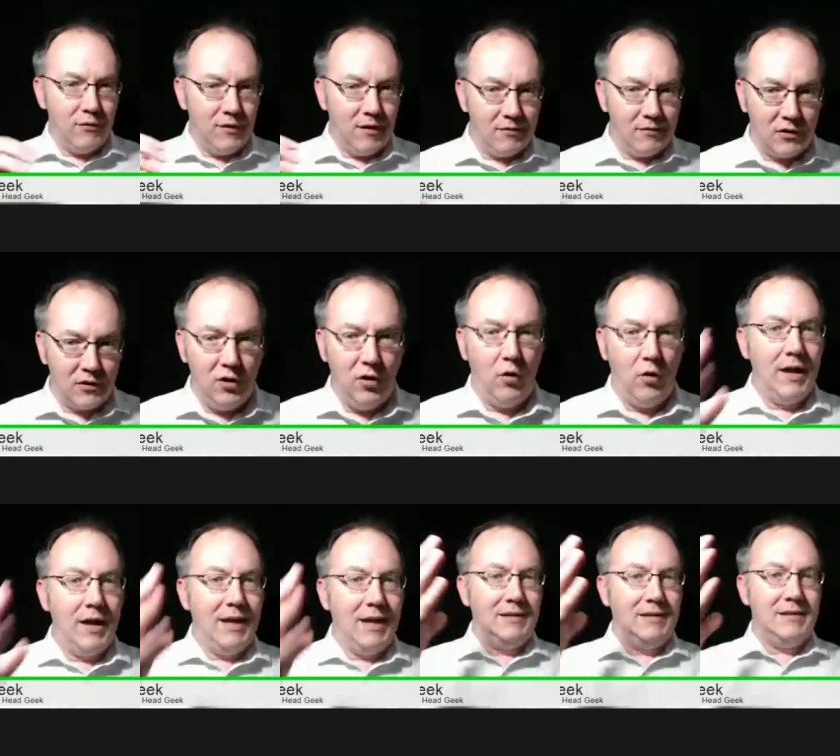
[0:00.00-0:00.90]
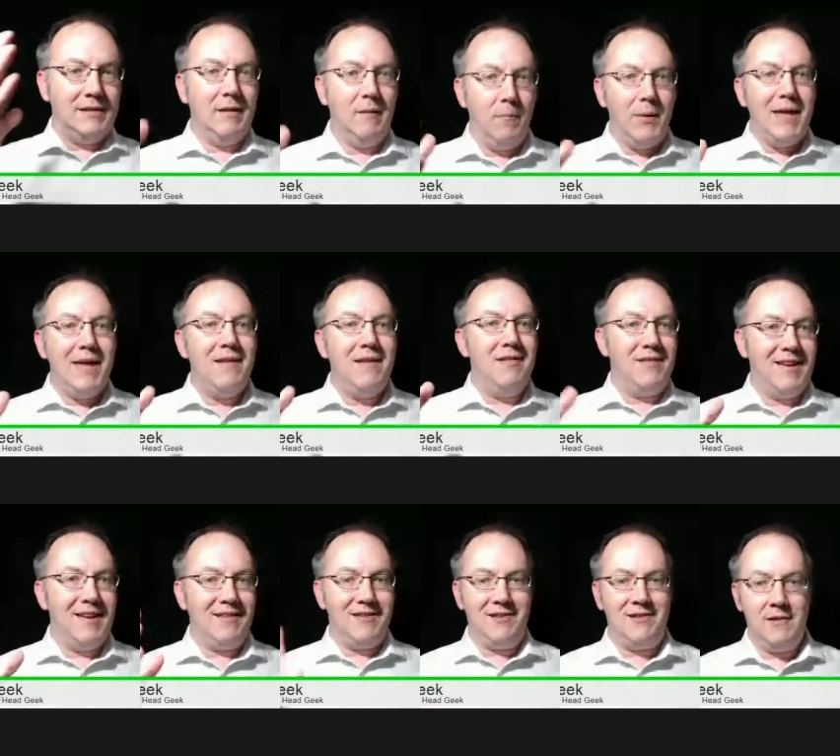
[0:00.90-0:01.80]
there's going to be
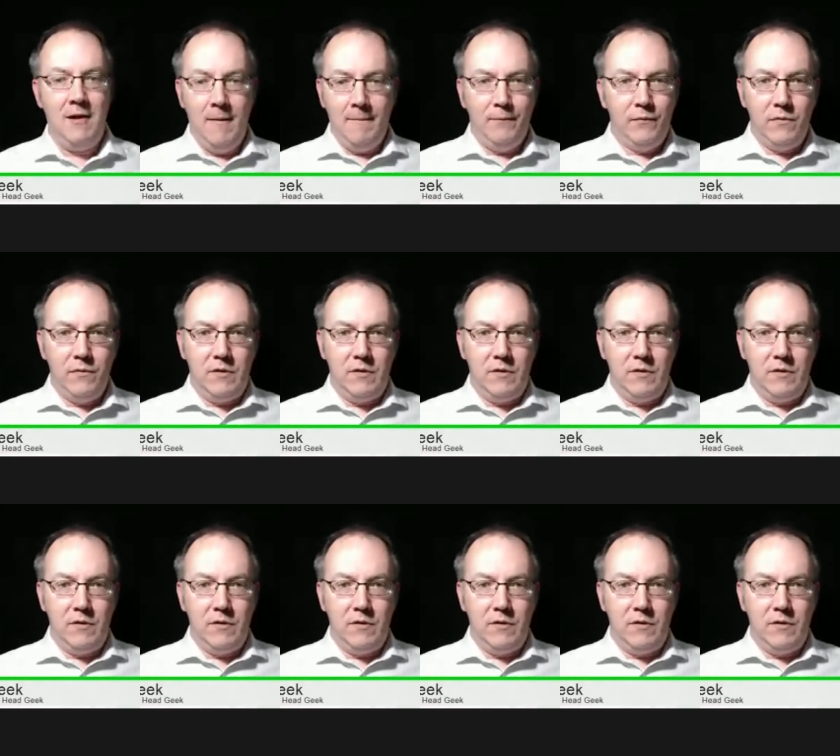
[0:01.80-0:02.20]
this